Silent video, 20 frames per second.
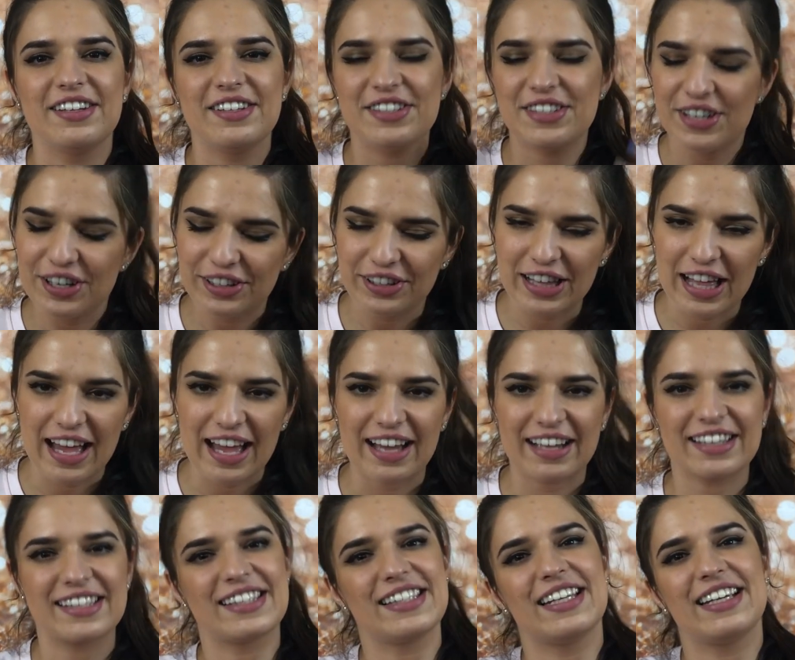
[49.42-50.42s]

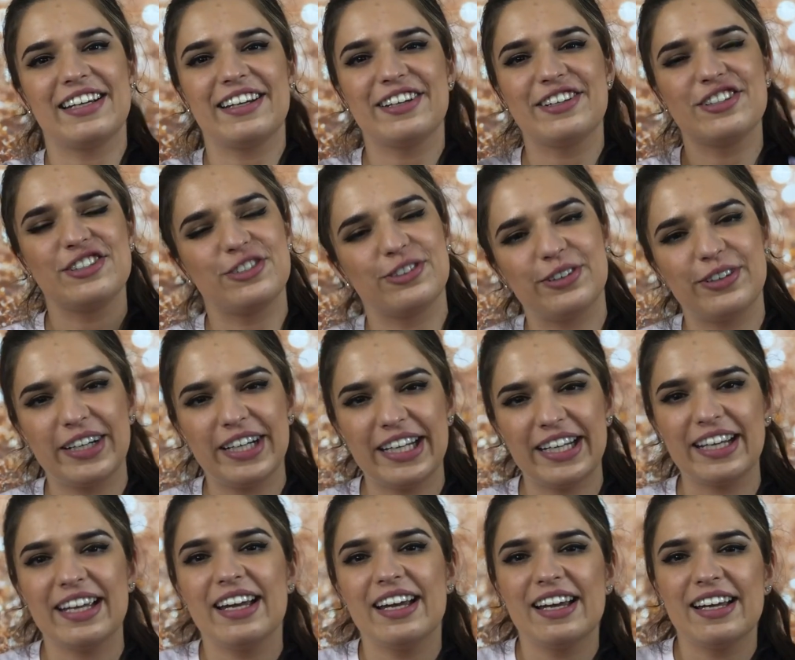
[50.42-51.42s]
chillax, like
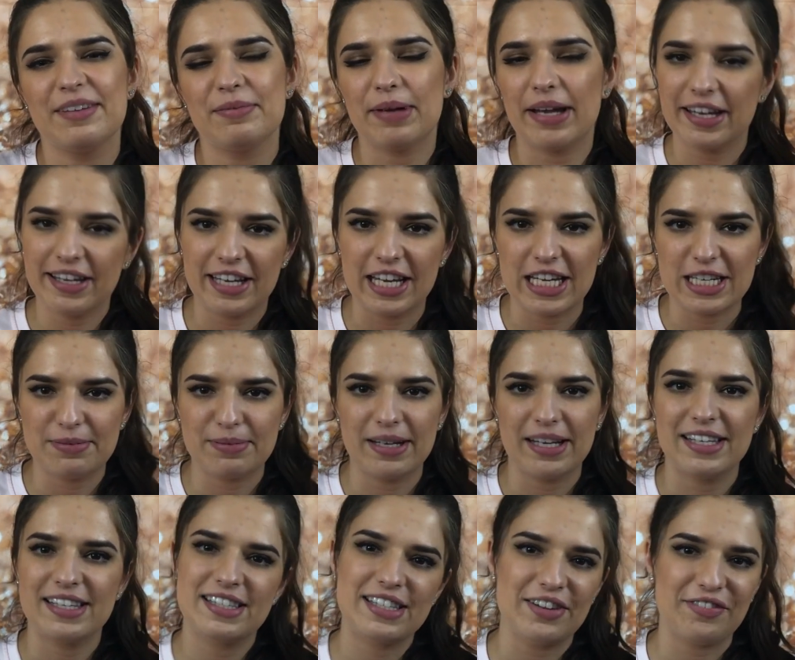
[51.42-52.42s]
enjoy my
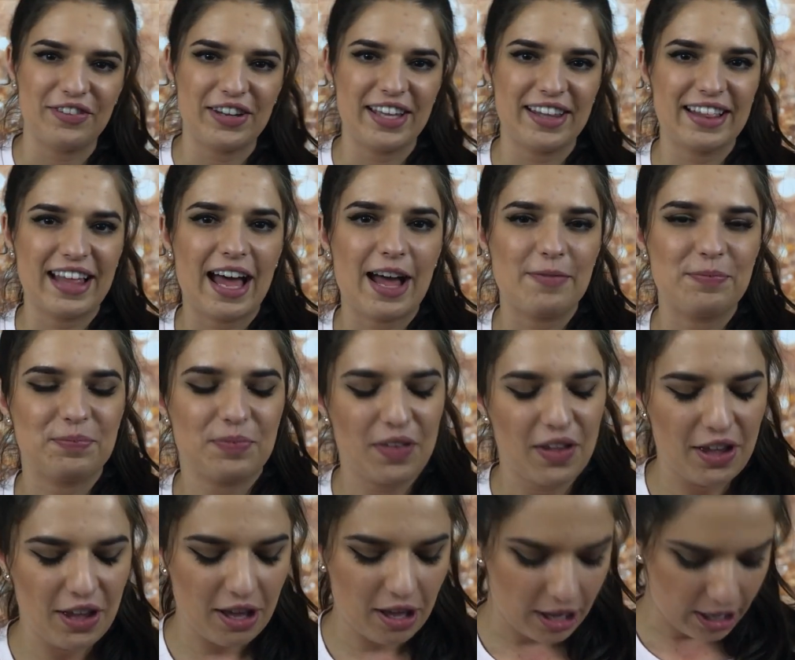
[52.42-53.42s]
engagement and stuff like that.
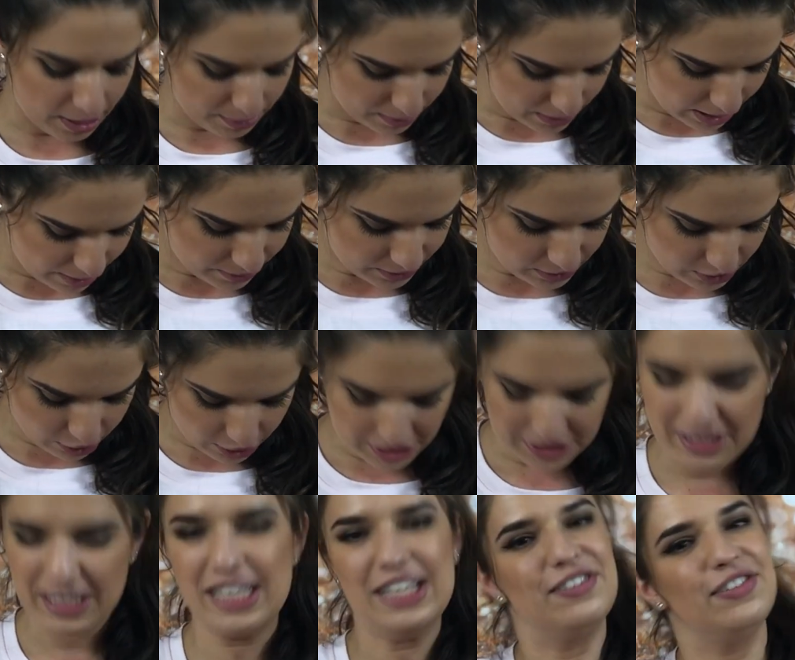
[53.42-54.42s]
So in
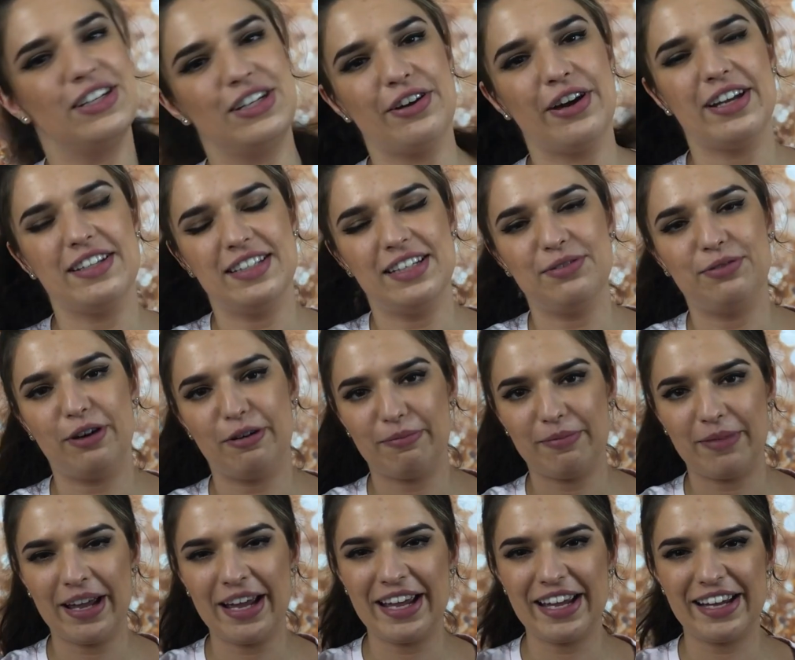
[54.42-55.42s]
today's video, I did wear
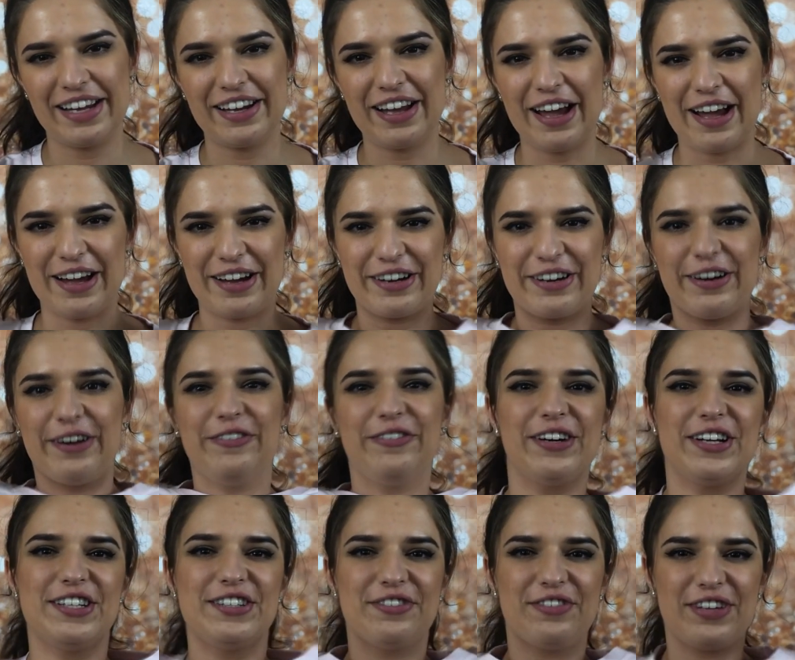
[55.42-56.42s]
my
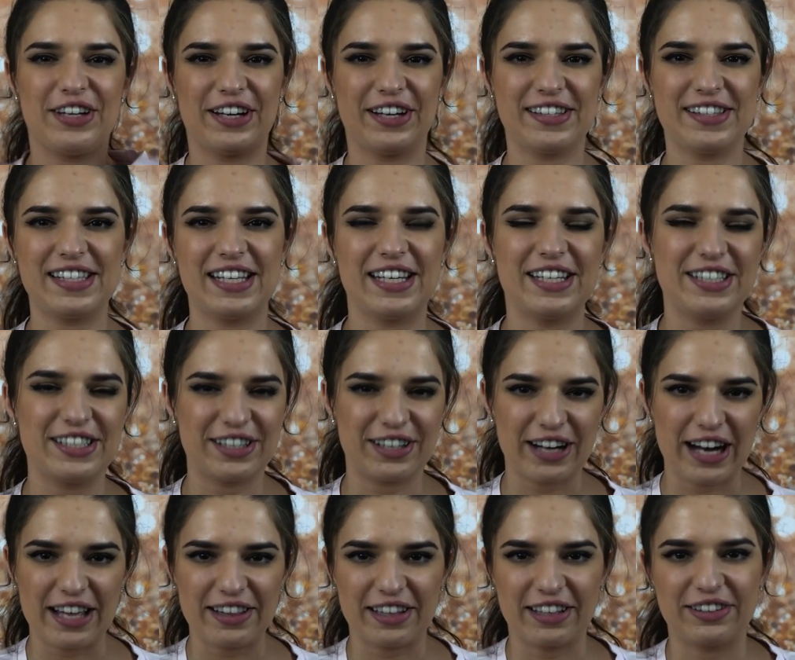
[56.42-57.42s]
girlfriend to fiance shirt.
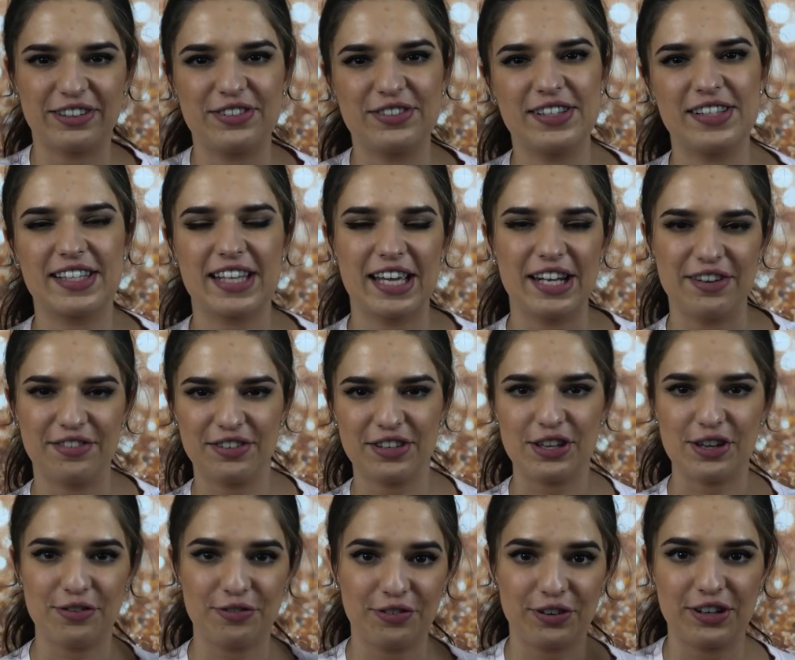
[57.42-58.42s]
I thought this was kind of
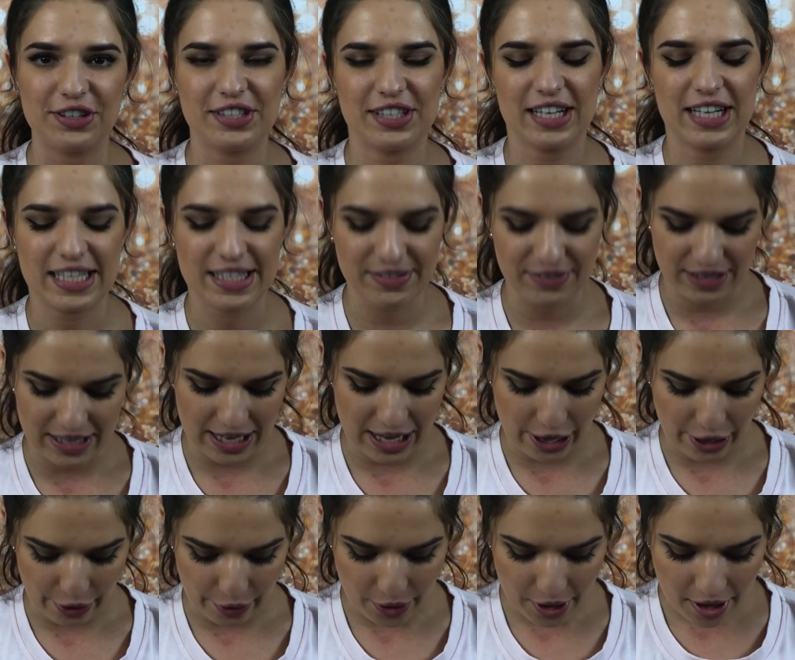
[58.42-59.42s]
cute for today's
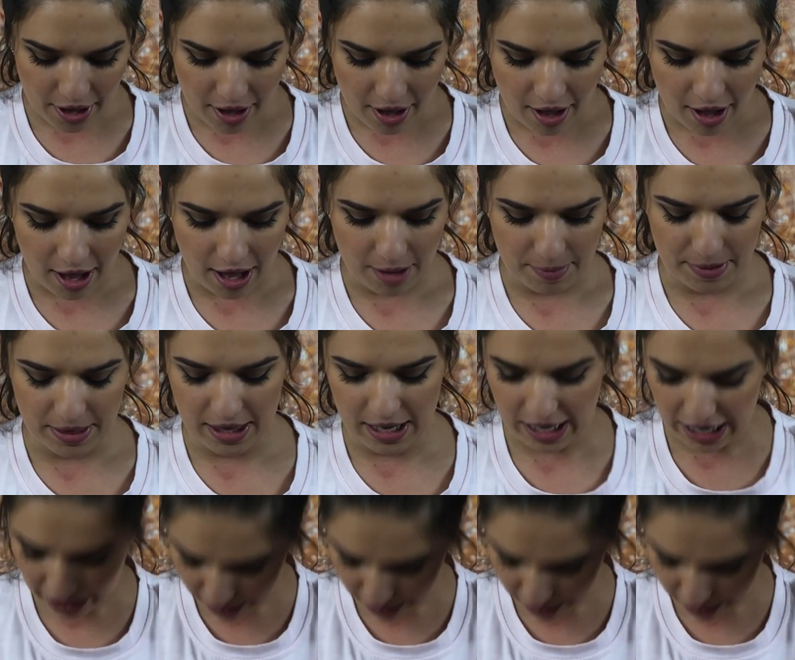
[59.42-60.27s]
video. And then I